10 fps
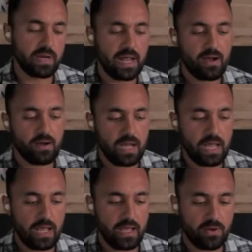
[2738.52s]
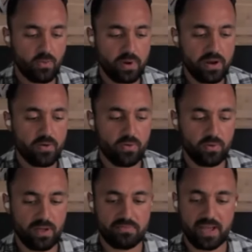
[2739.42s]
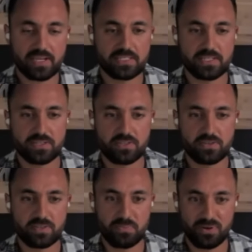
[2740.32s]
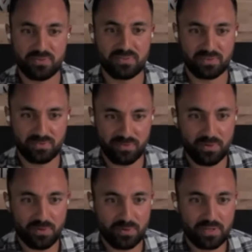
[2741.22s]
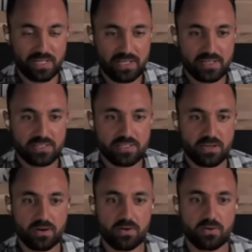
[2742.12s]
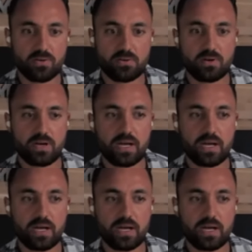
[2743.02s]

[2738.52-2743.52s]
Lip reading: but now we don't all have access to the perfect floor. So